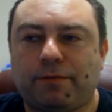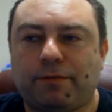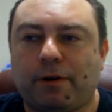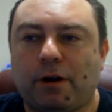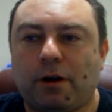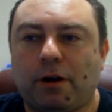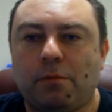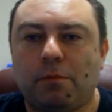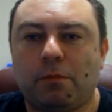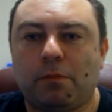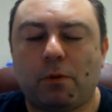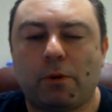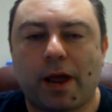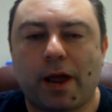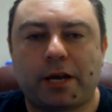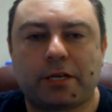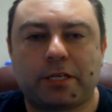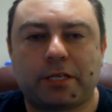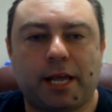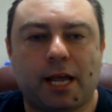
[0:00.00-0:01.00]
firm,
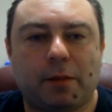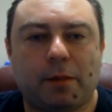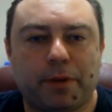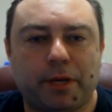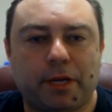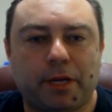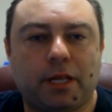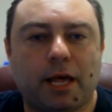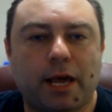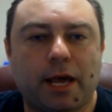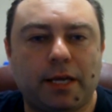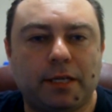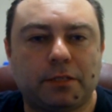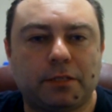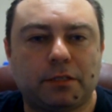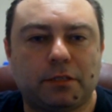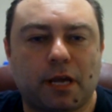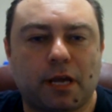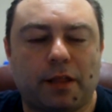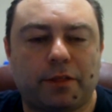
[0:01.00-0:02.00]
we're actually helping
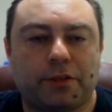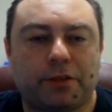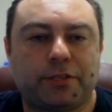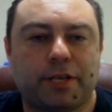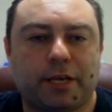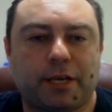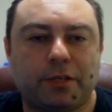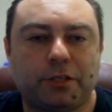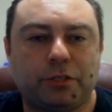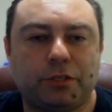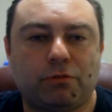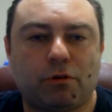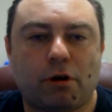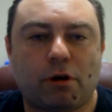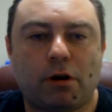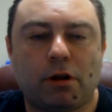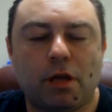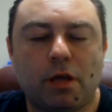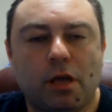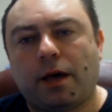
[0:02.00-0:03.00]
clients on the second
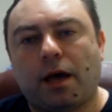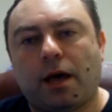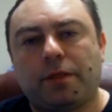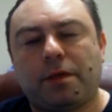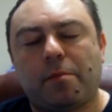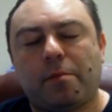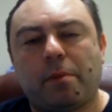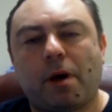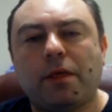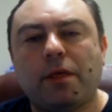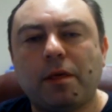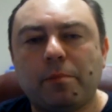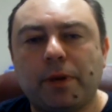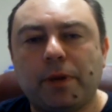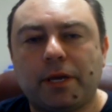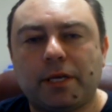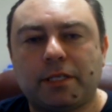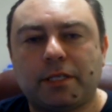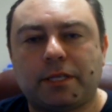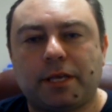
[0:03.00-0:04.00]
draw. The other
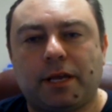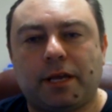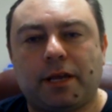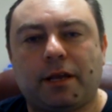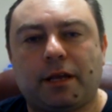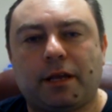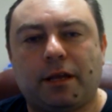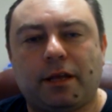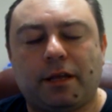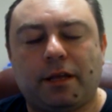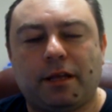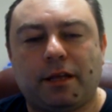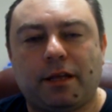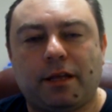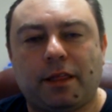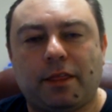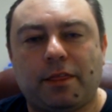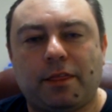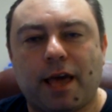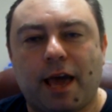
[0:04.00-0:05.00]
biggest thing
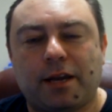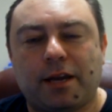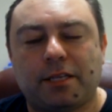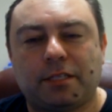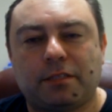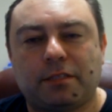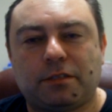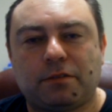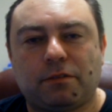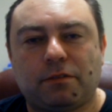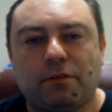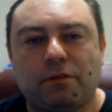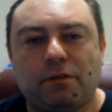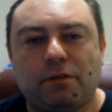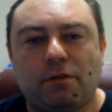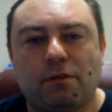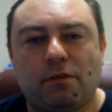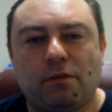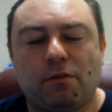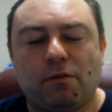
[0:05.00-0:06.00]
that is
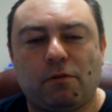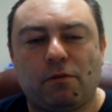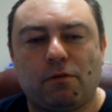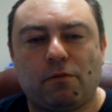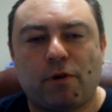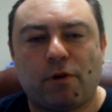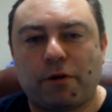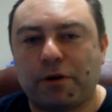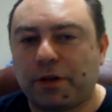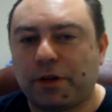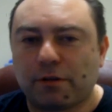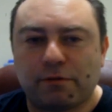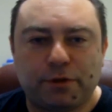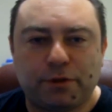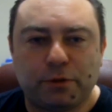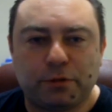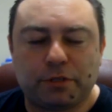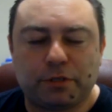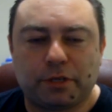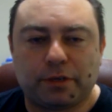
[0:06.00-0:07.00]
very
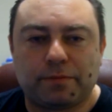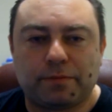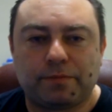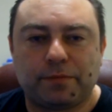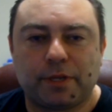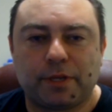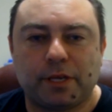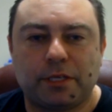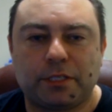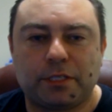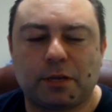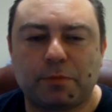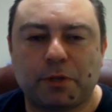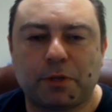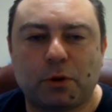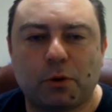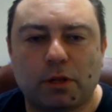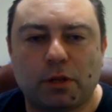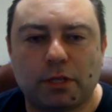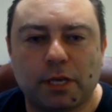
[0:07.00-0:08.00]
confusing is something
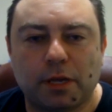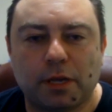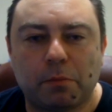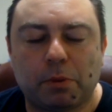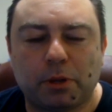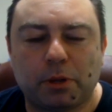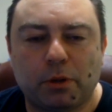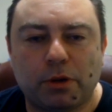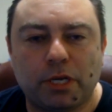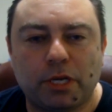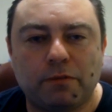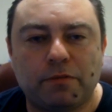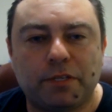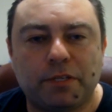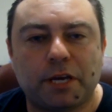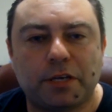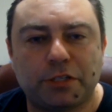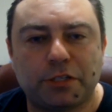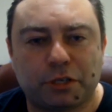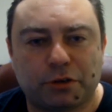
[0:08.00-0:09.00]
called employee
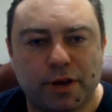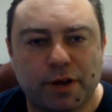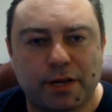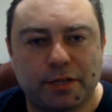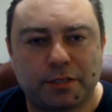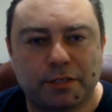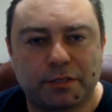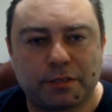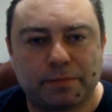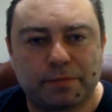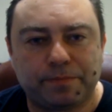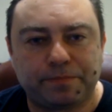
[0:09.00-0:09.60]
retention credits.